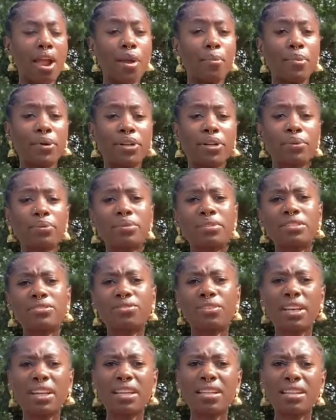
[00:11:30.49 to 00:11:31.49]
But it was
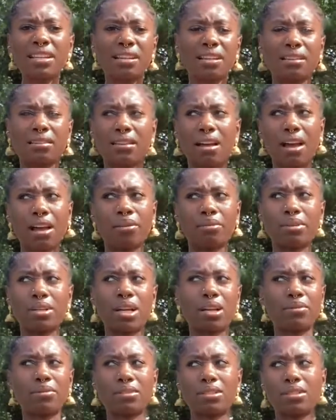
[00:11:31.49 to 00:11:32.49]
raining a lot when
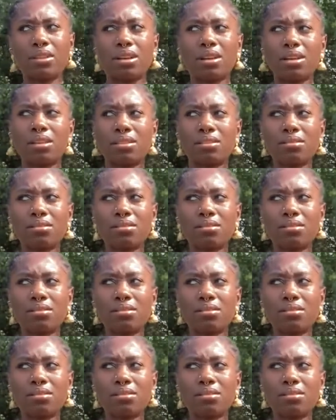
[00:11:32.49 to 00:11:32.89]
I was gone,